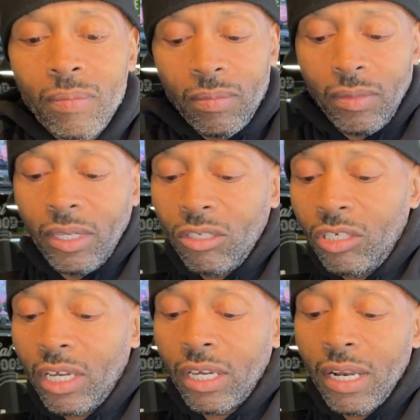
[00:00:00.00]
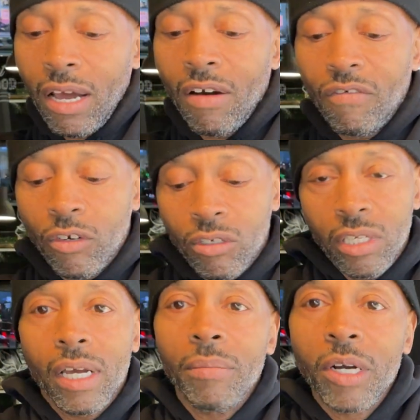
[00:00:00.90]
Let's check it out. First
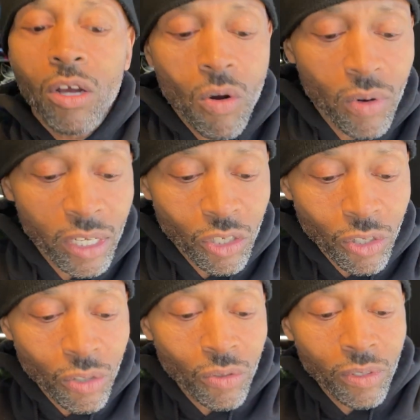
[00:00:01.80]
thing I'm gonna go into